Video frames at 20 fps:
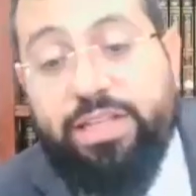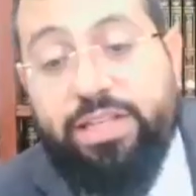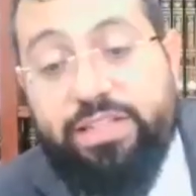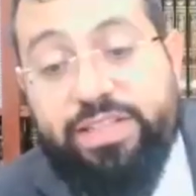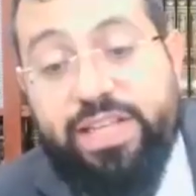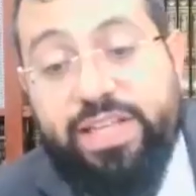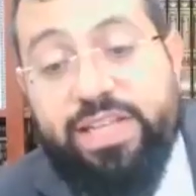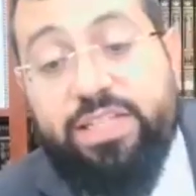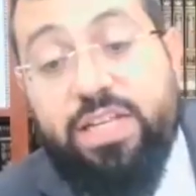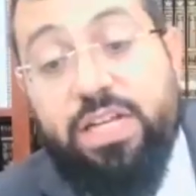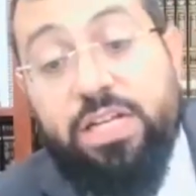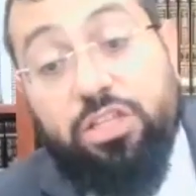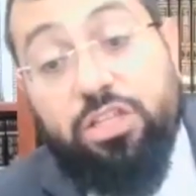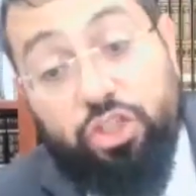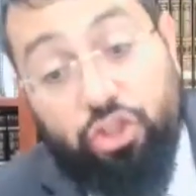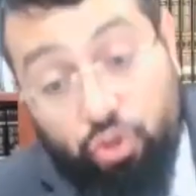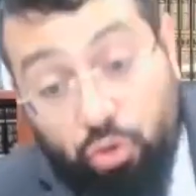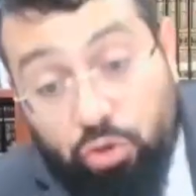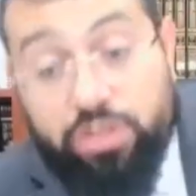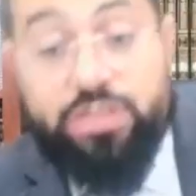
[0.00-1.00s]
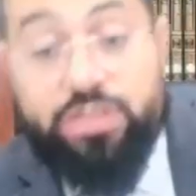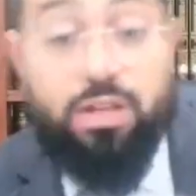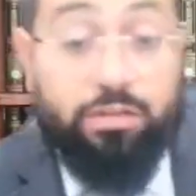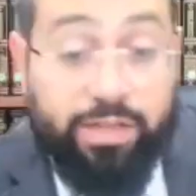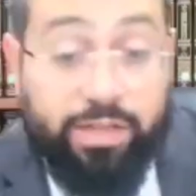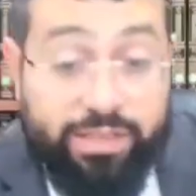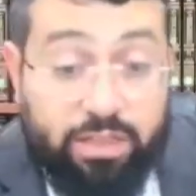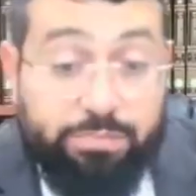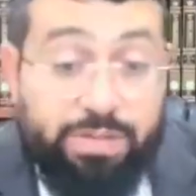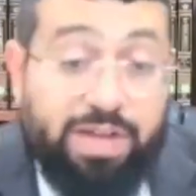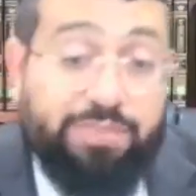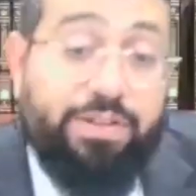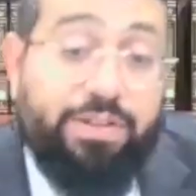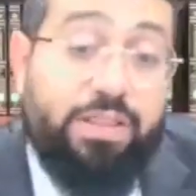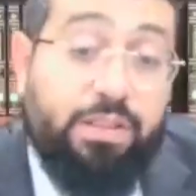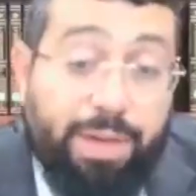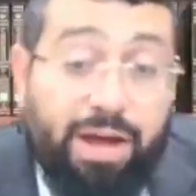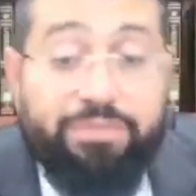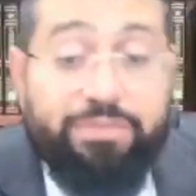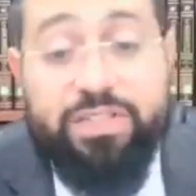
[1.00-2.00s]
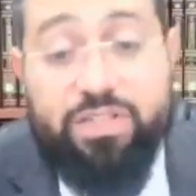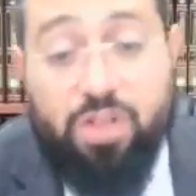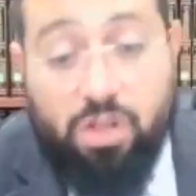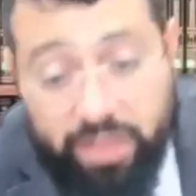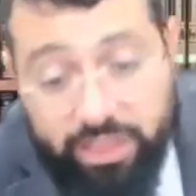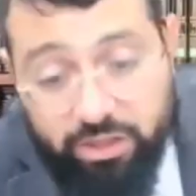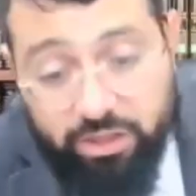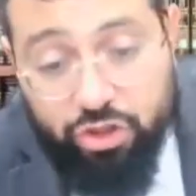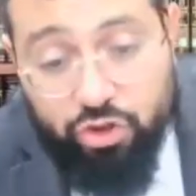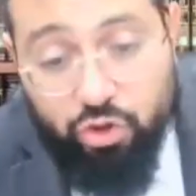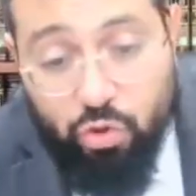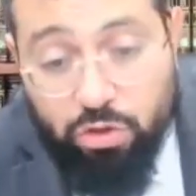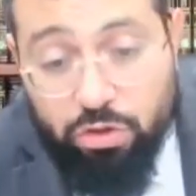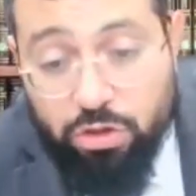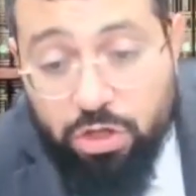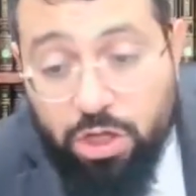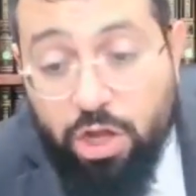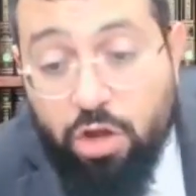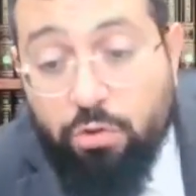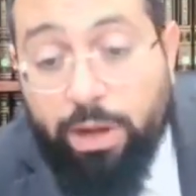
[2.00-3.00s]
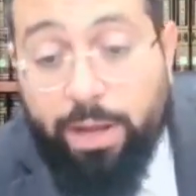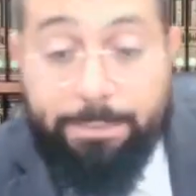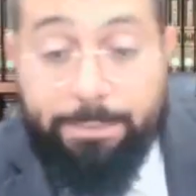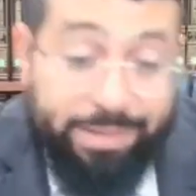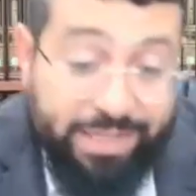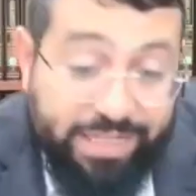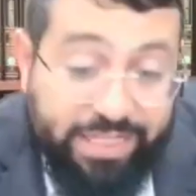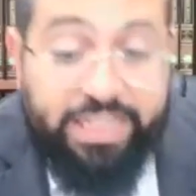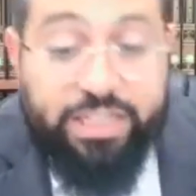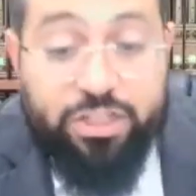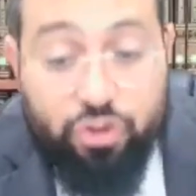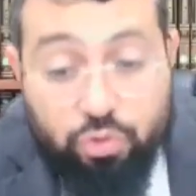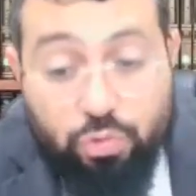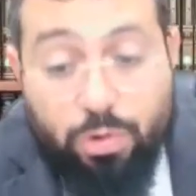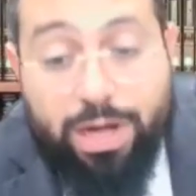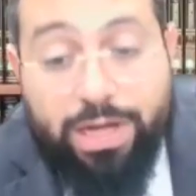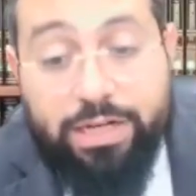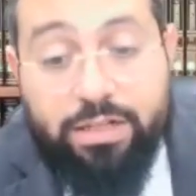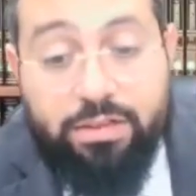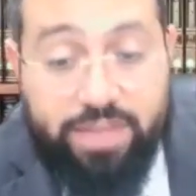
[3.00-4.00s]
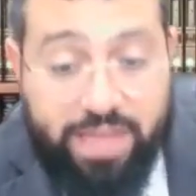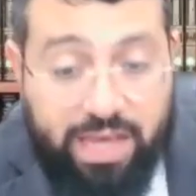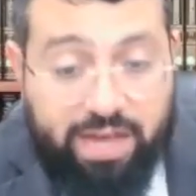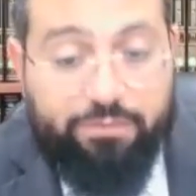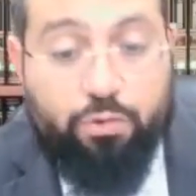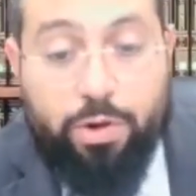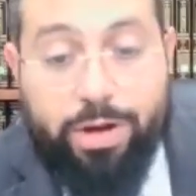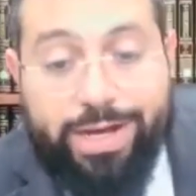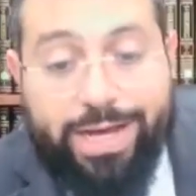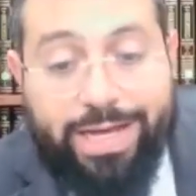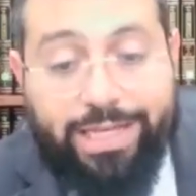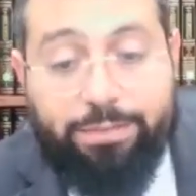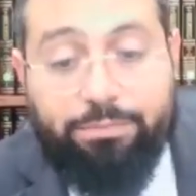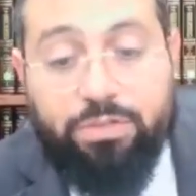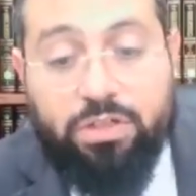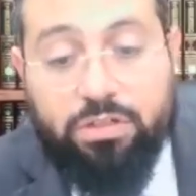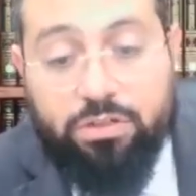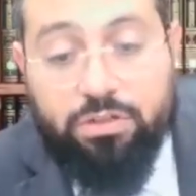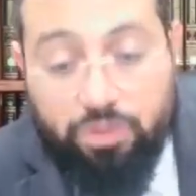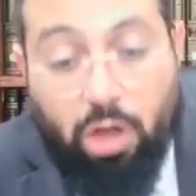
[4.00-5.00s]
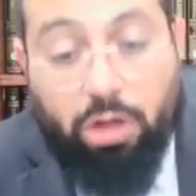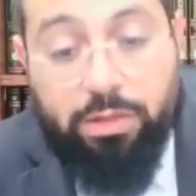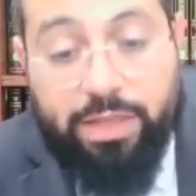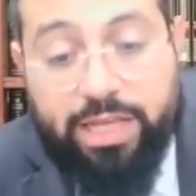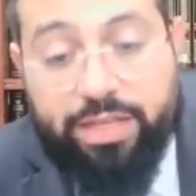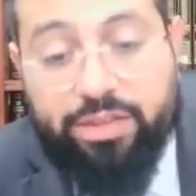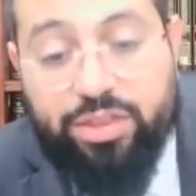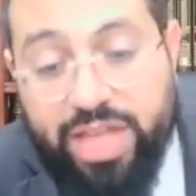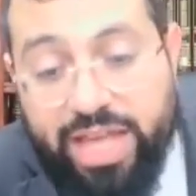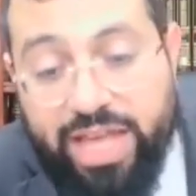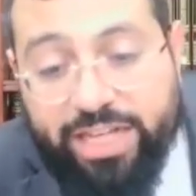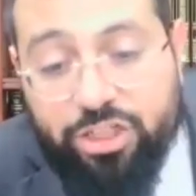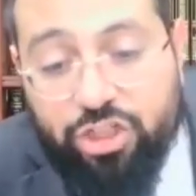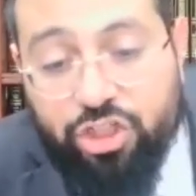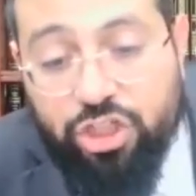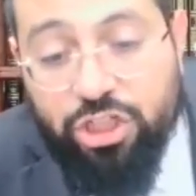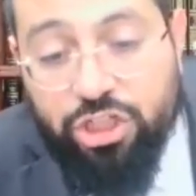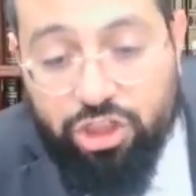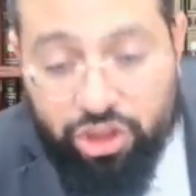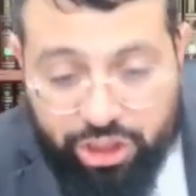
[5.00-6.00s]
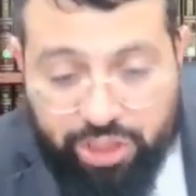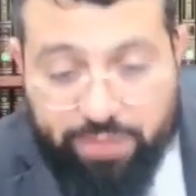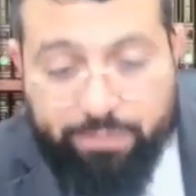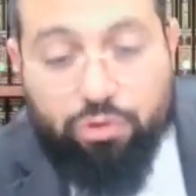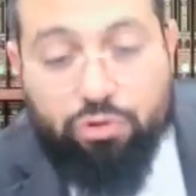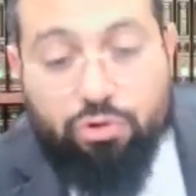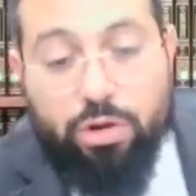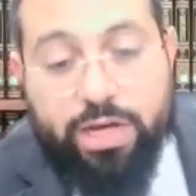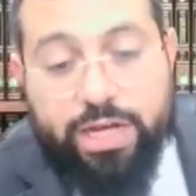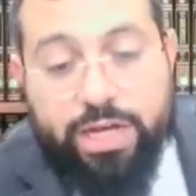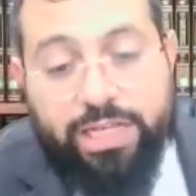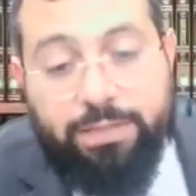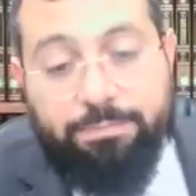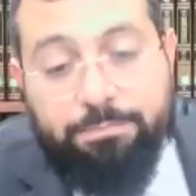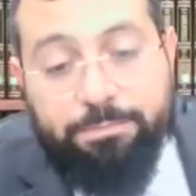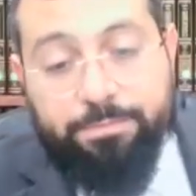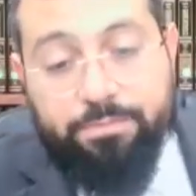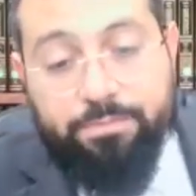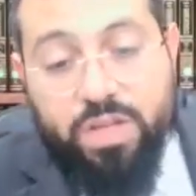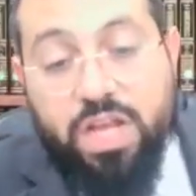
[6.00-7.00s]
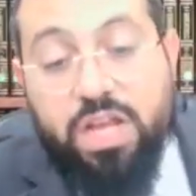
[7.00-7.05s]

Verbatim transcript: He says the shor is not like the mave and the mave is not like the shor right? But each one they have ruach haim, not like the esh shem ruach haim.